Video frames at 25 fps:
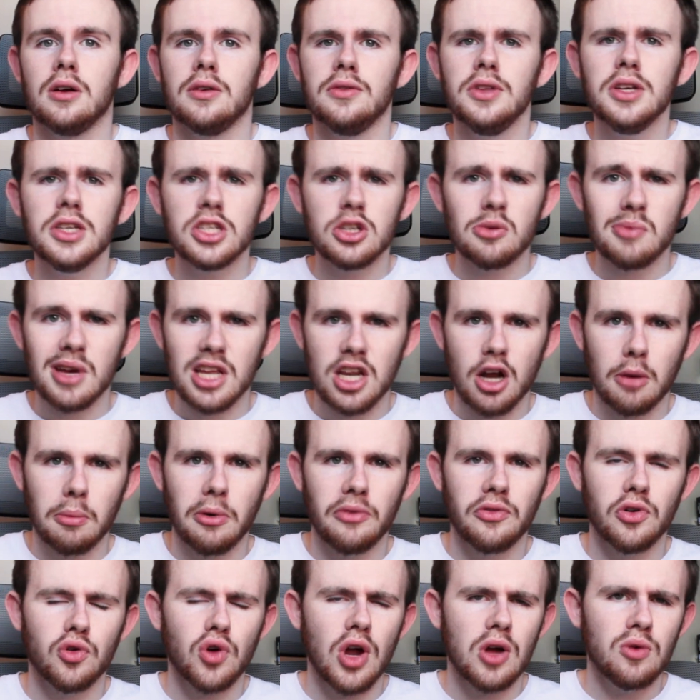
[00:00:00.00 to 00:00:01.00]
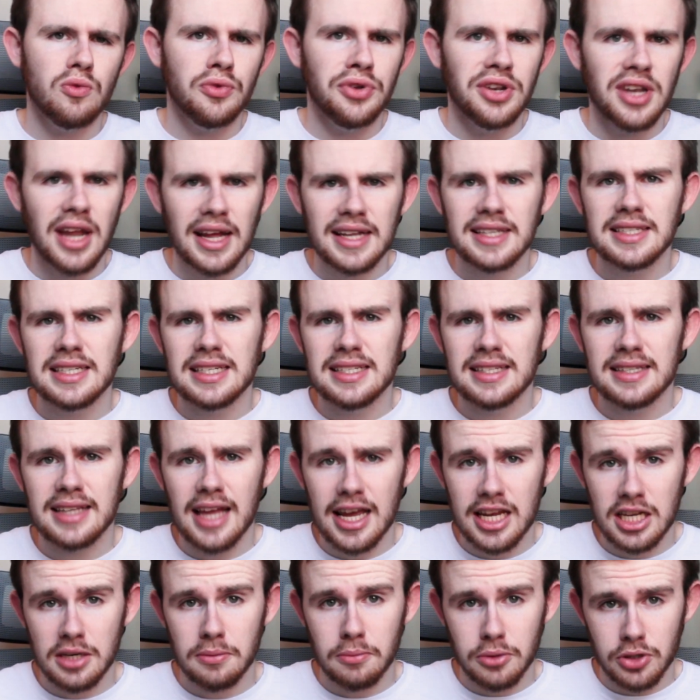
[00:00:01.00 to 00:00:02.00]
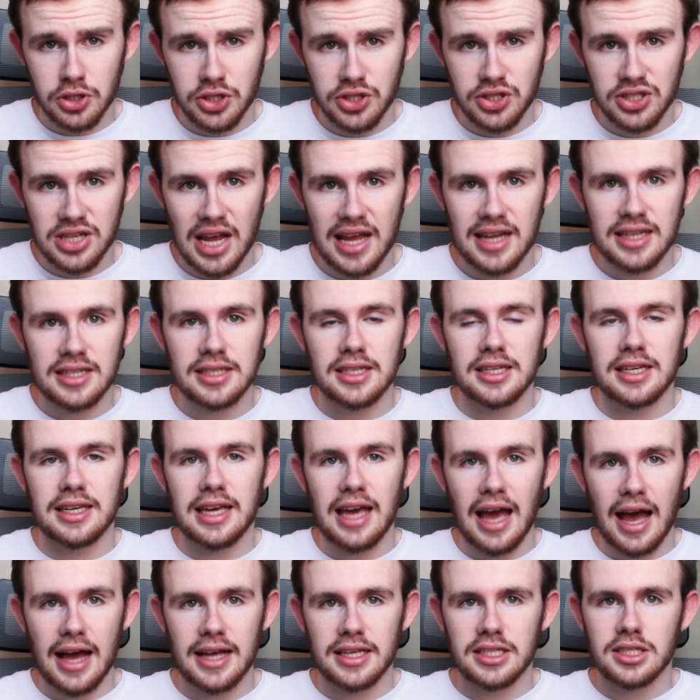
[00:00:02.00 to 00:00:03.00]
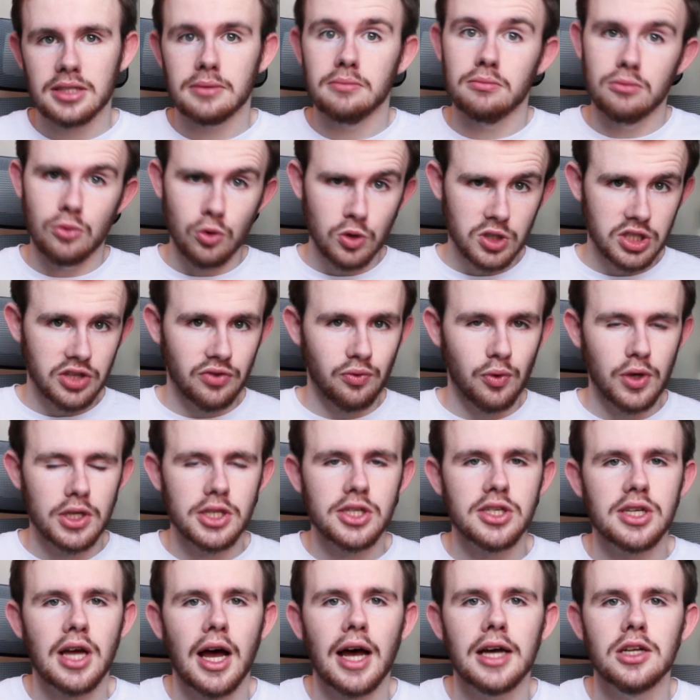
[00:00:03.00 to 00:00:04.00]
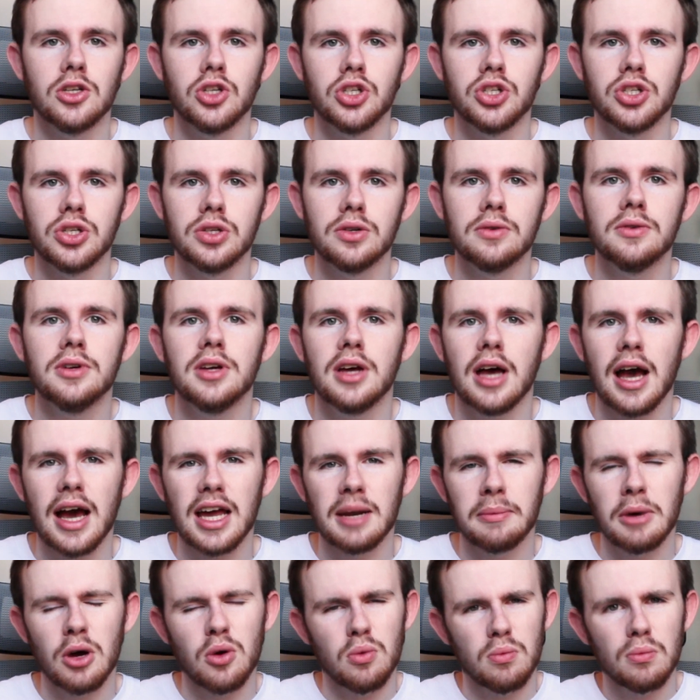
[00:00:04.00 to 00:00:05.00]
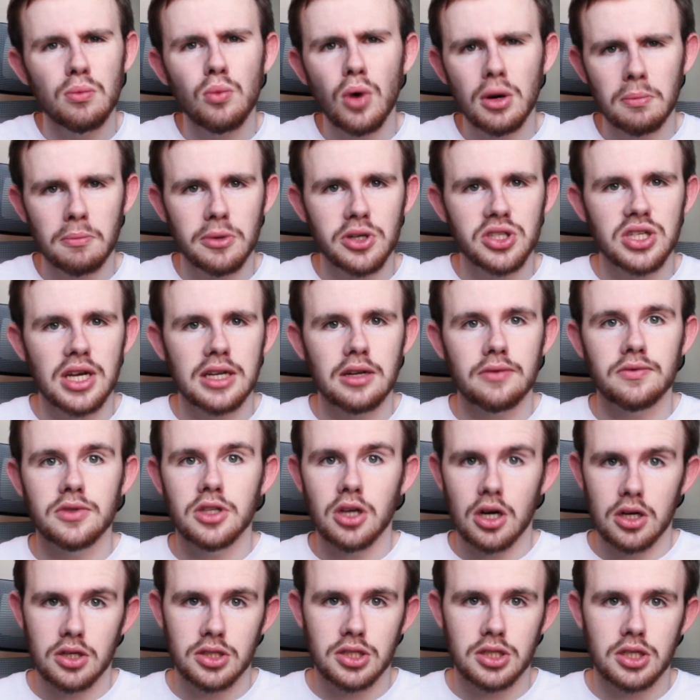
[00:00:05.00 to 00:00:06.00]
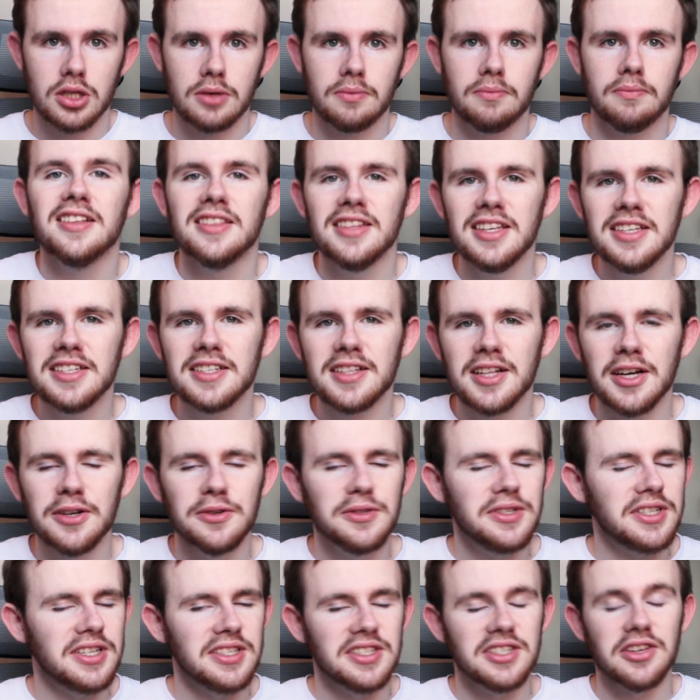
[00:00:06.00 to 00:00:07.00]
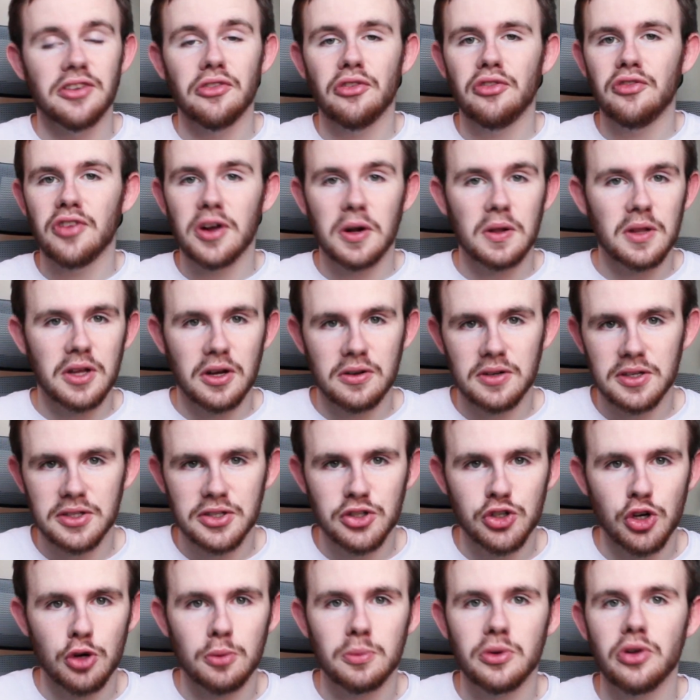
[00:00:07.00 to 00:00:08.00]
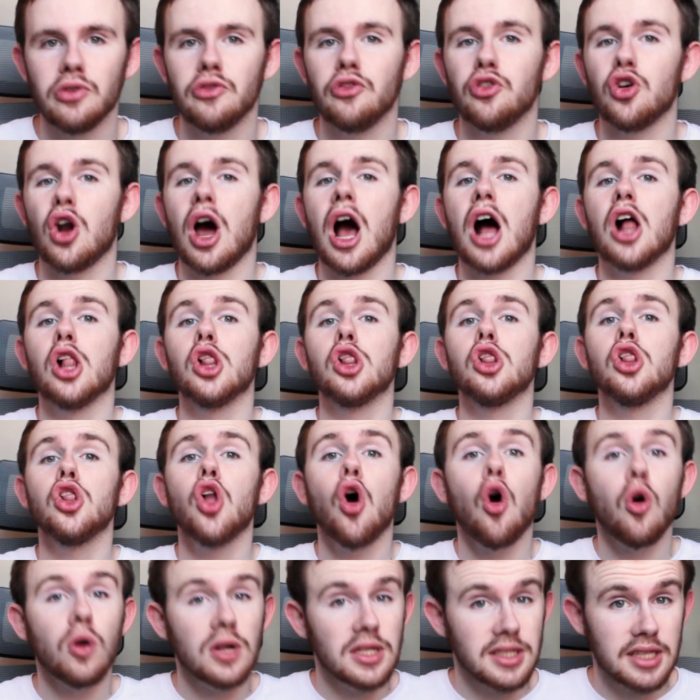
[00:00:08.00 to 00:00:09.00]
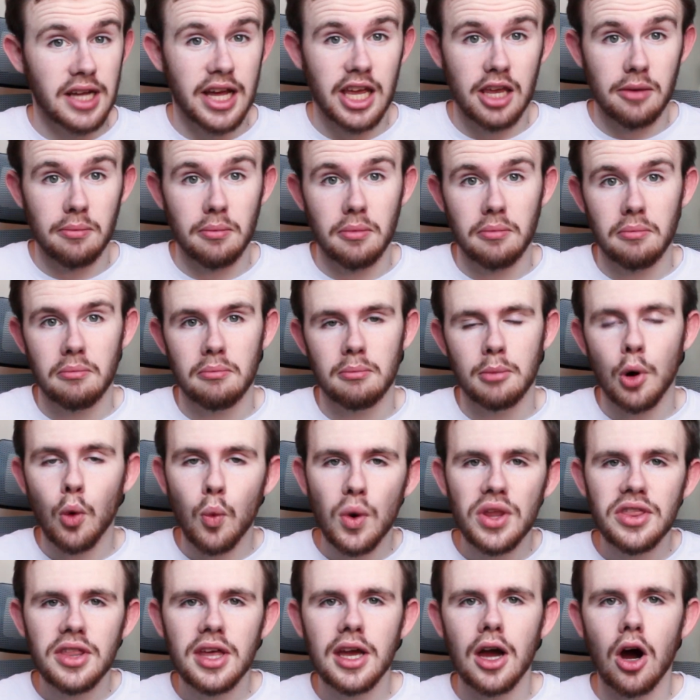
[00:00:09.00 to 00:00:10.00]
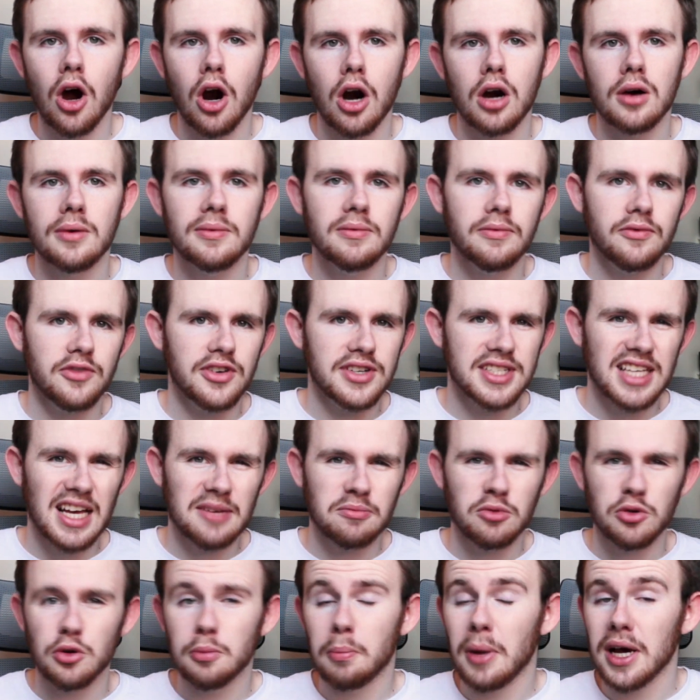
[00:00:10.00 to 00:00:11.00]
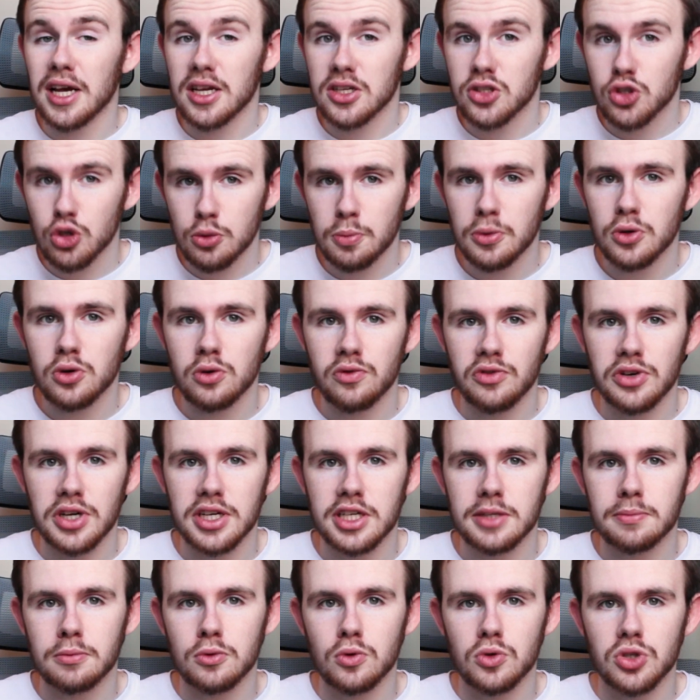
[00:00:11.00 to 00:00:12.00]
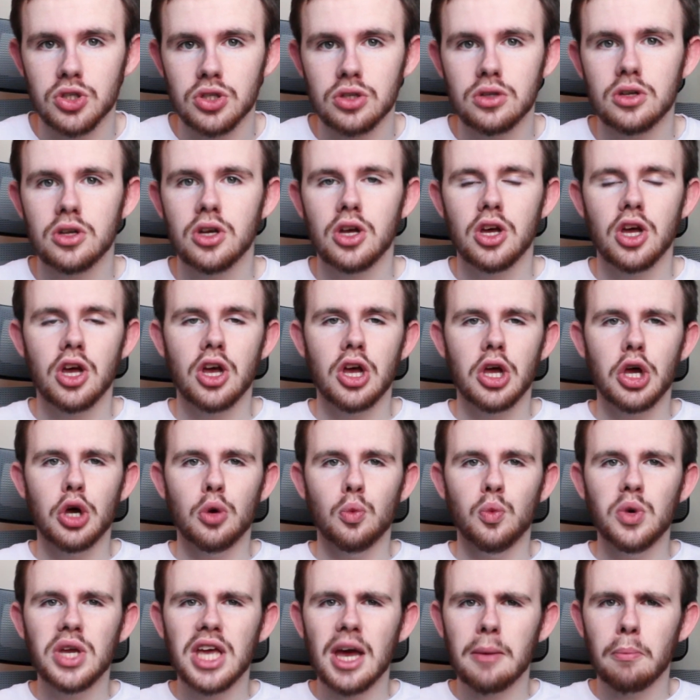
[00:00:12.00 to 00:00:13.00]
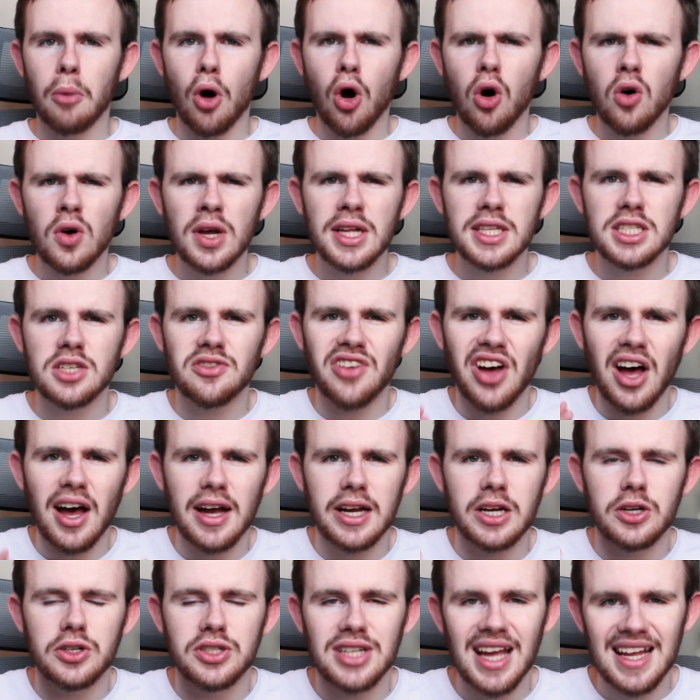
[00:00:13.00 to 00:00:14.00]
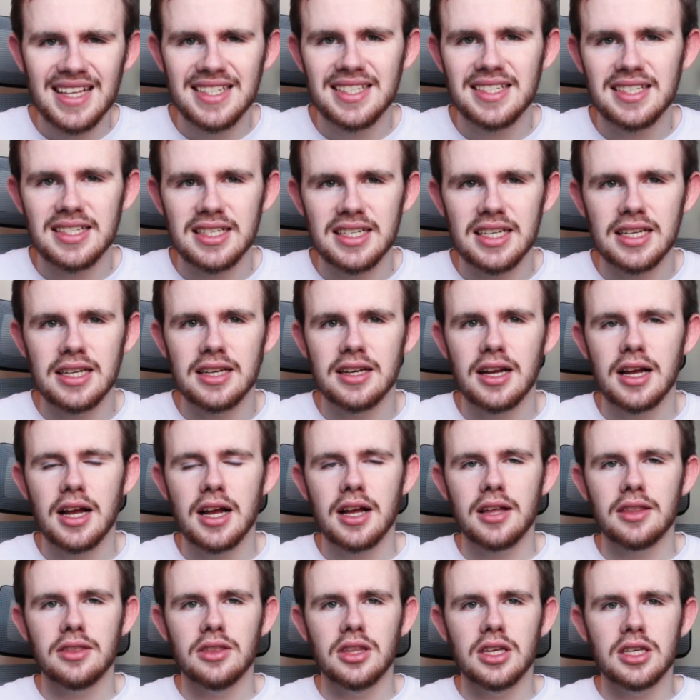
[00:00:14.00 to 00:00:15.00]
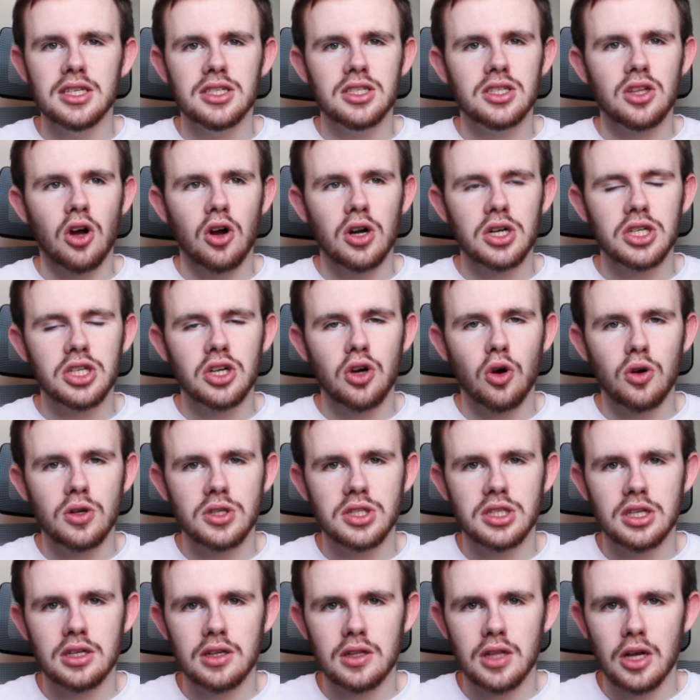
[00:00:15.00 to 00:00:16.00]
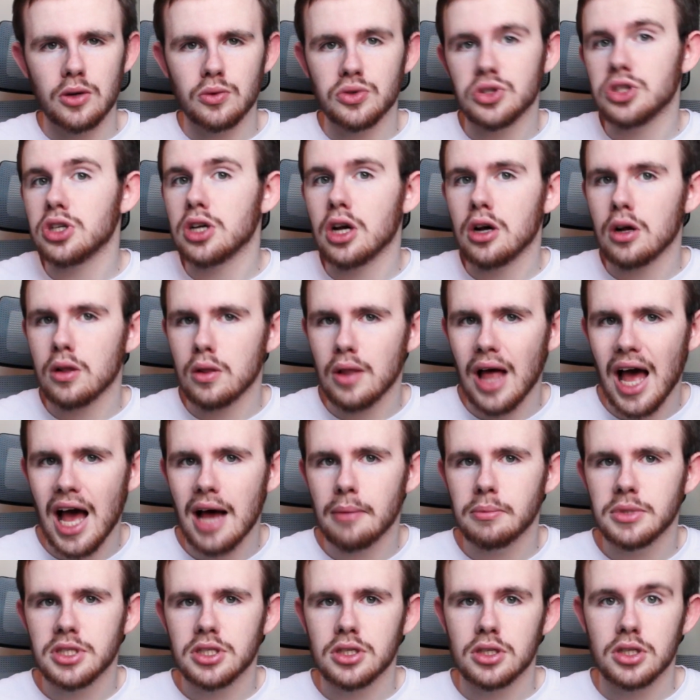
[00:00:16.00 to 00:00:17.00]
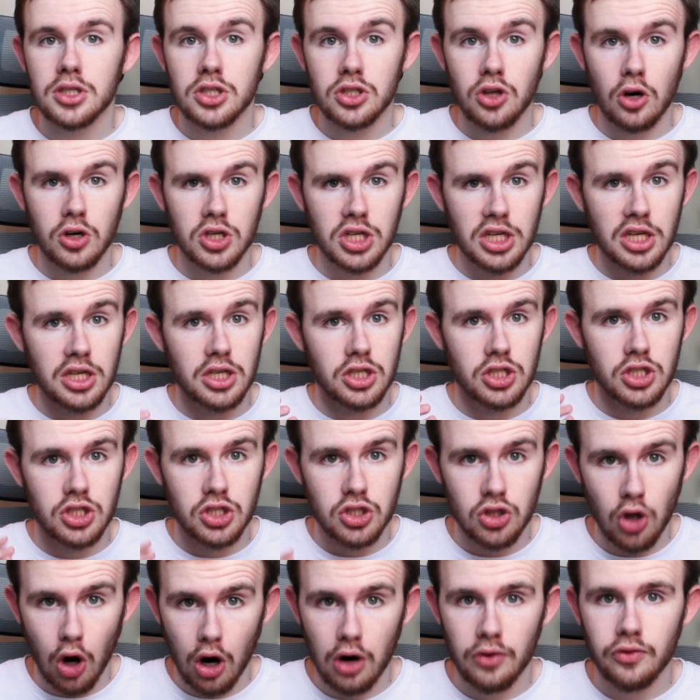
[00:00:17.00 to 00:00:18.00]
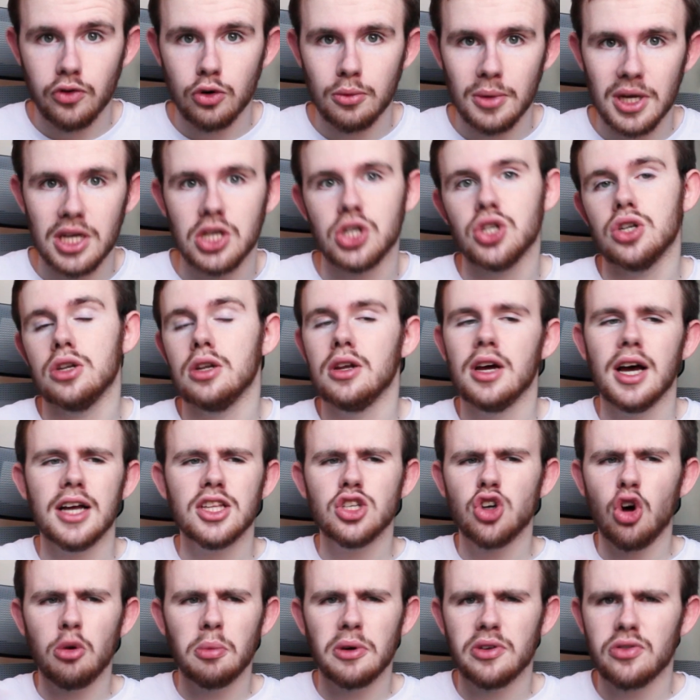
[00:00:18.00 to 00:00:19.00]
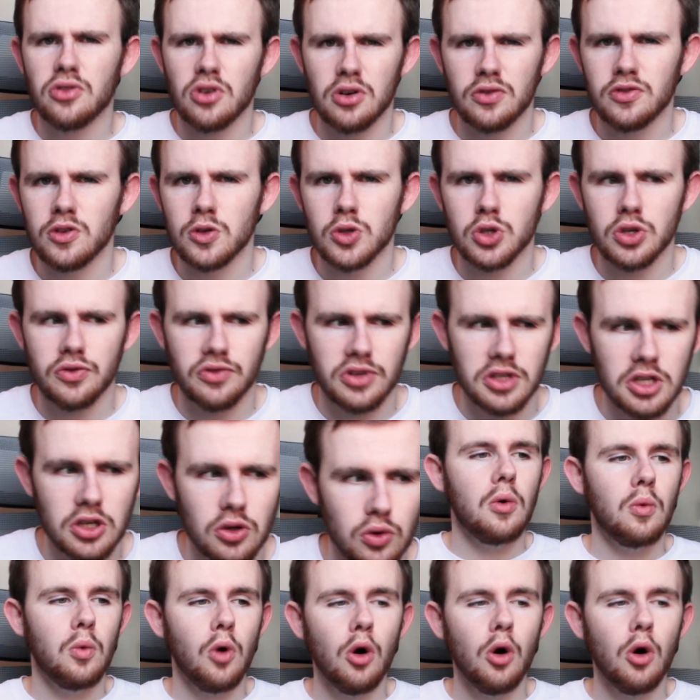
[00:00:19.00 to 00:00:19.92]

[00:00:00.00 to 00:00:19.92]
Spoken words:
These are made up of around 99% gas, most of which is hydrogen, and about 1% of dust. These clouds can sit fairly undisturbed for a long time, but when they are, for example by a supernova explosion, we get pockets of higher density that start to cause the cloud to collapse, starting star formation. A topic for a future video.